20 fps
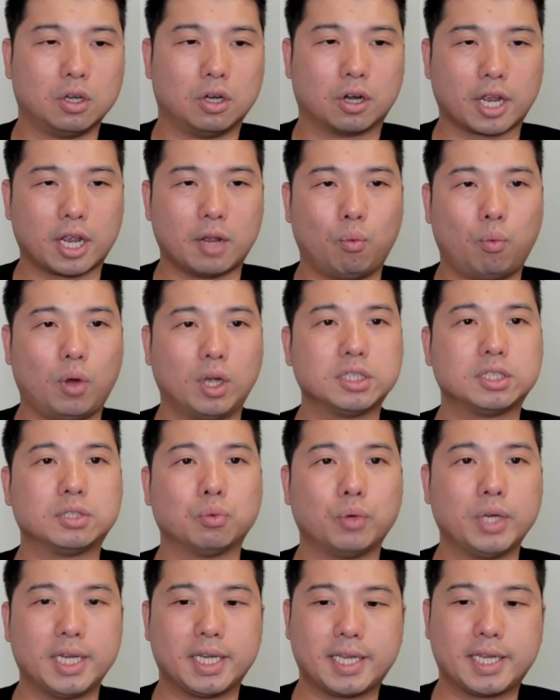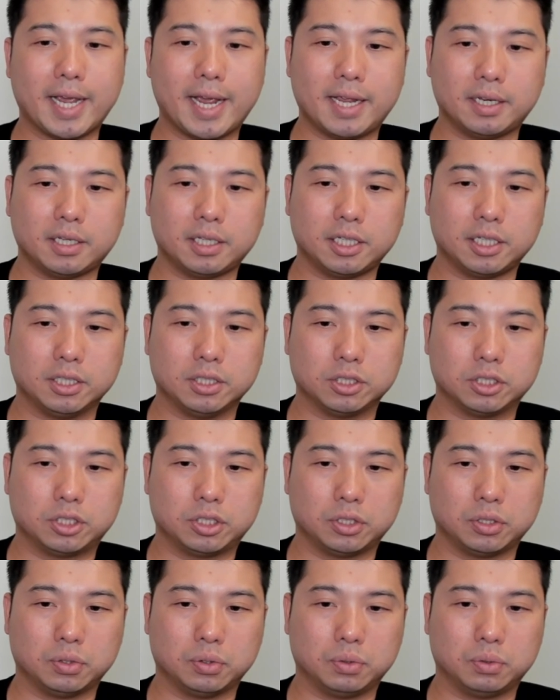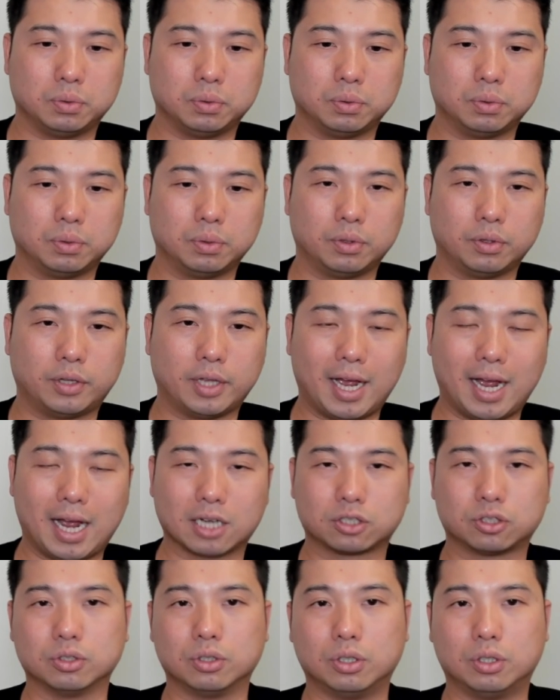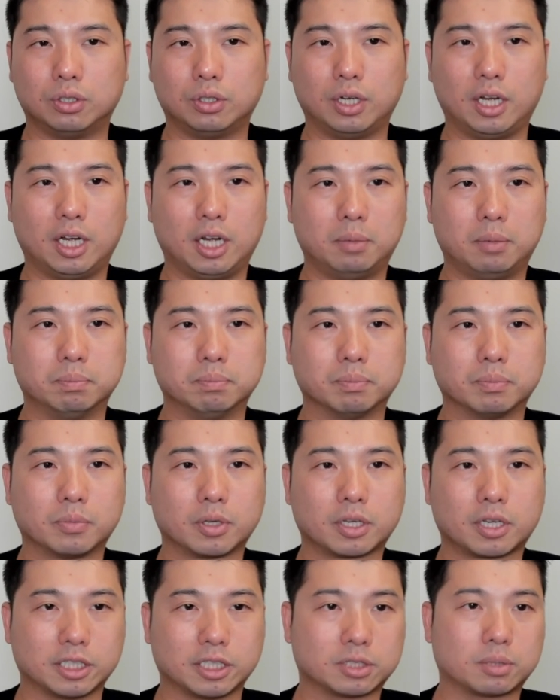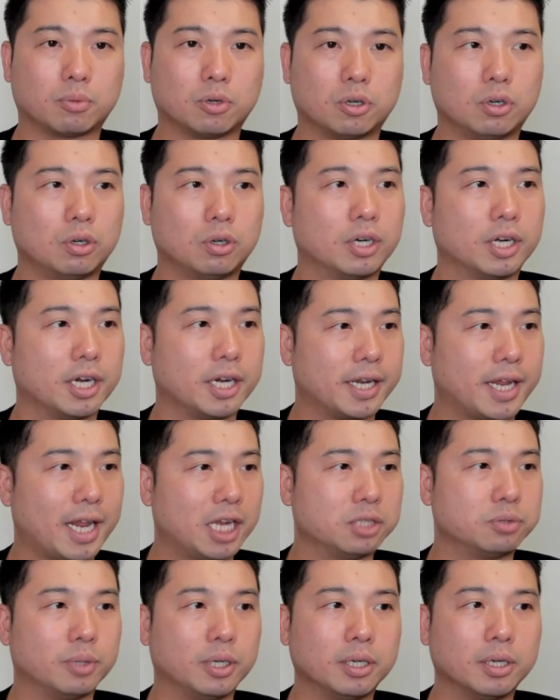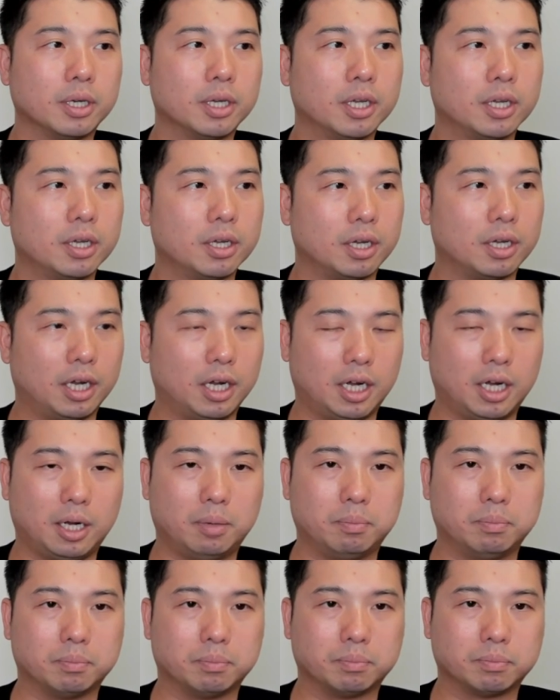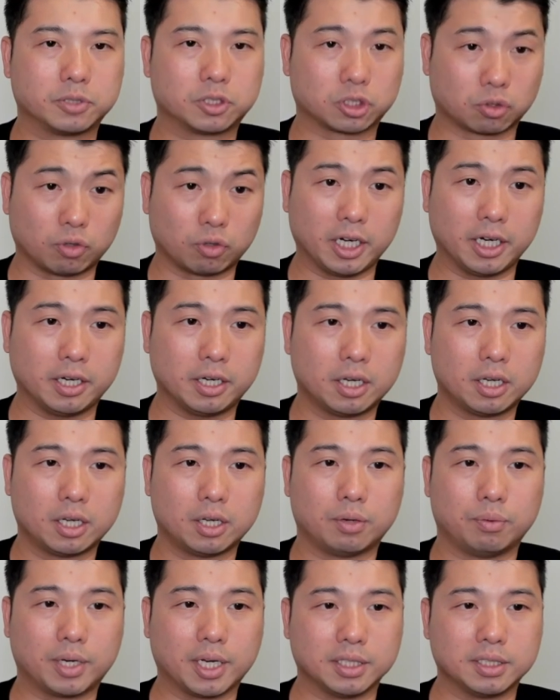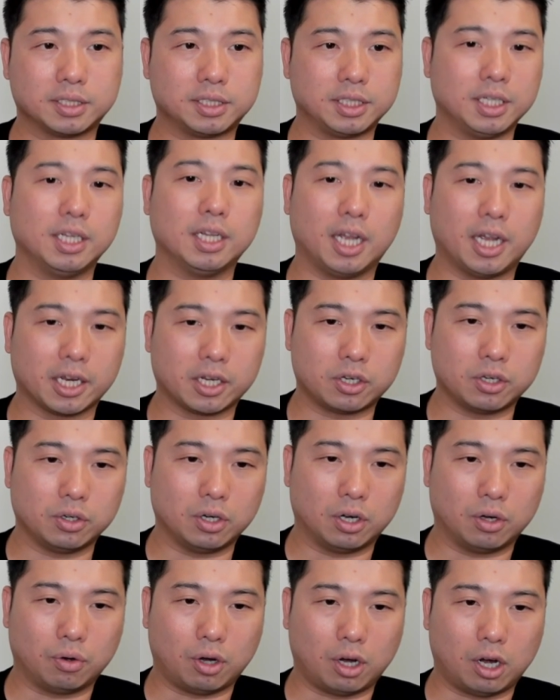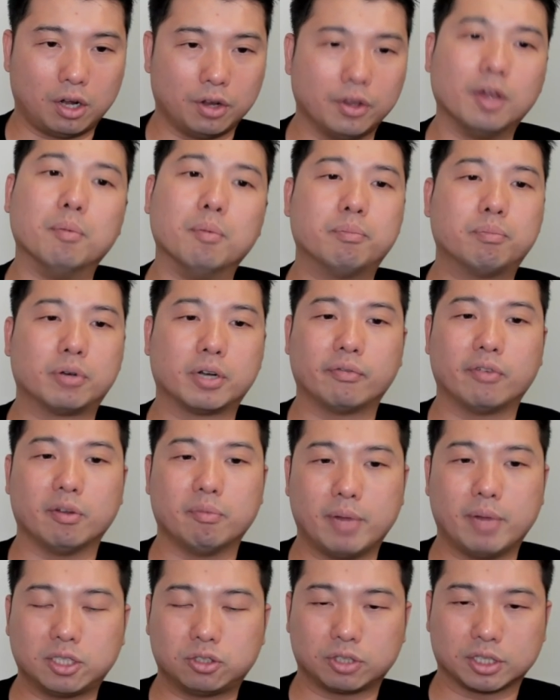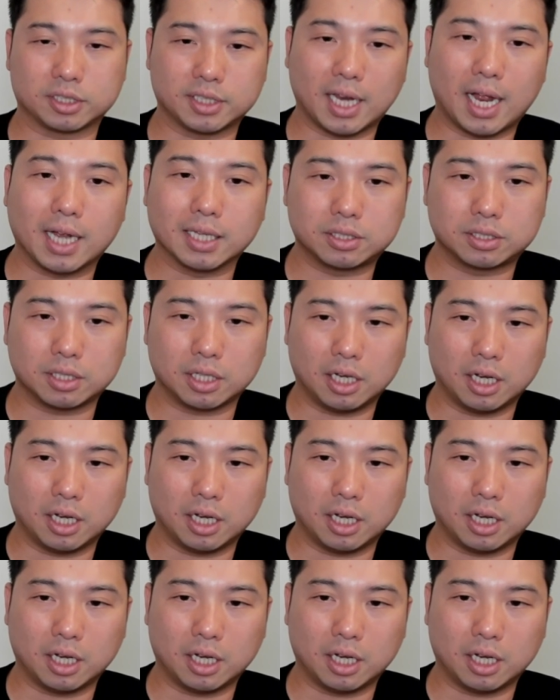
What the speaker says: Okay, once we get into the actual customer engagement screen, we can see all the previous metrics that